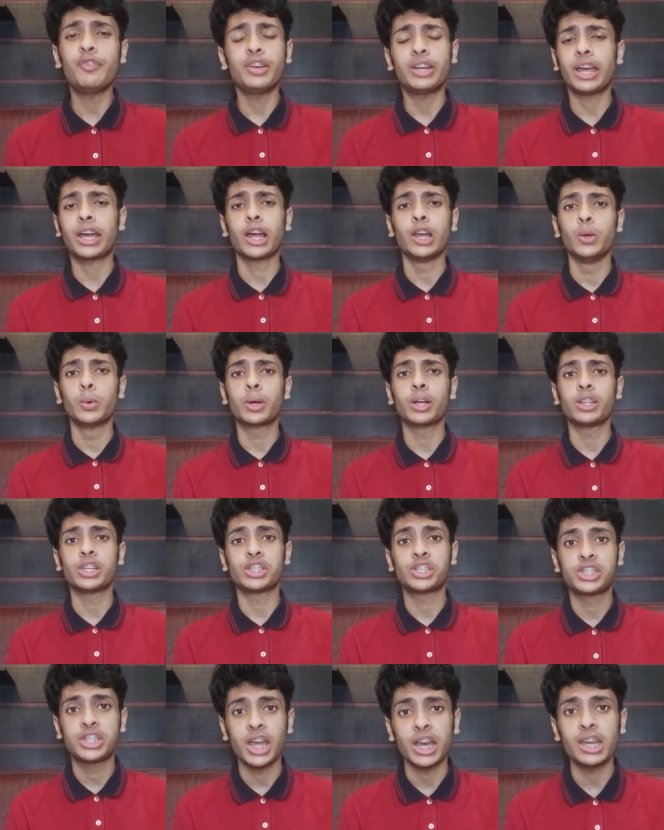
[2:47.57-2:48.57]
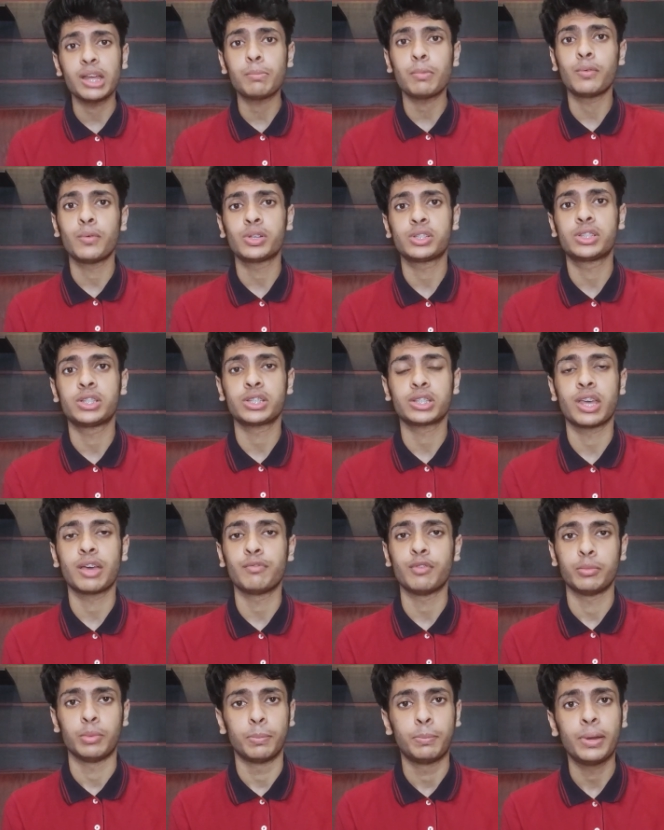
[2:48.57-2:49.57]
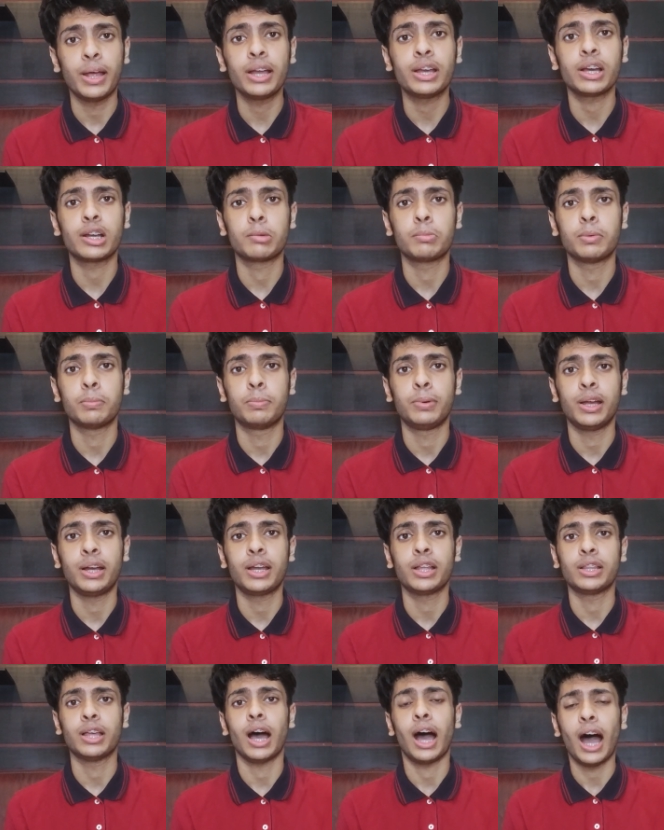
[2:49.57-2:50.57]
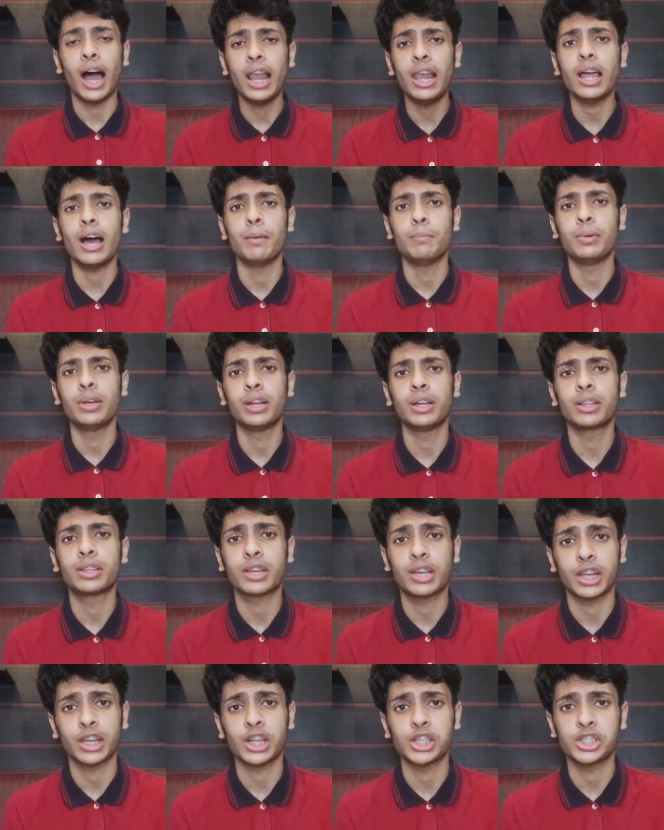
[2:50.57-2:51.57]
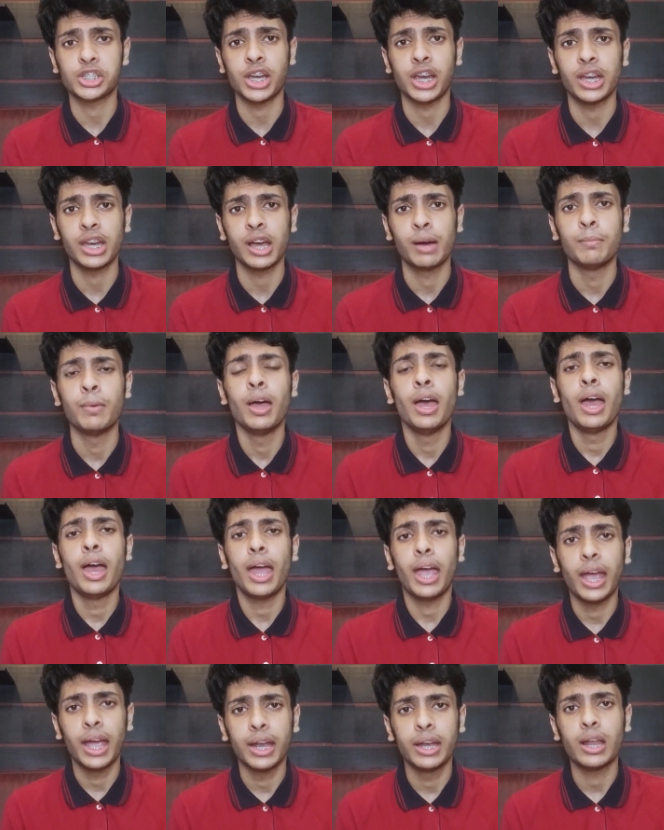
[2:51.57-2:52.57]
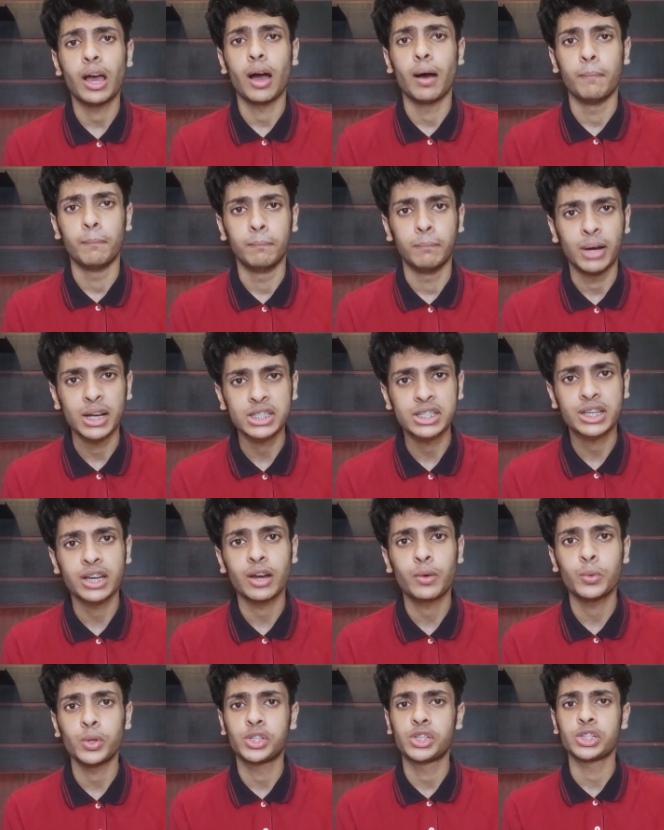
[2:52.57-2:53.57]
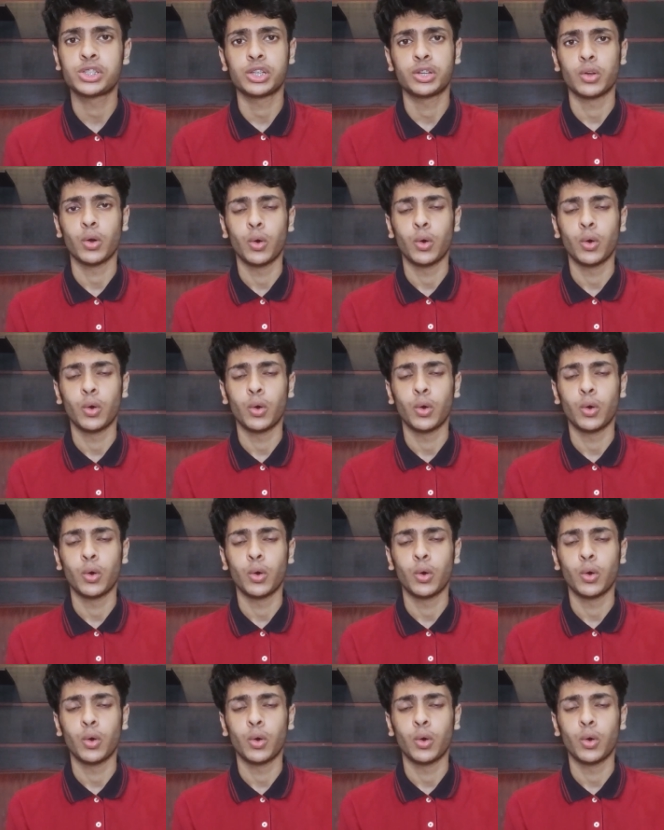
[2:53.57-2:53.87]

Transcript: if we take a look at the stadium in which this game will be played, it will be played at the Al Amirat cricket stadium in Muscat, which is in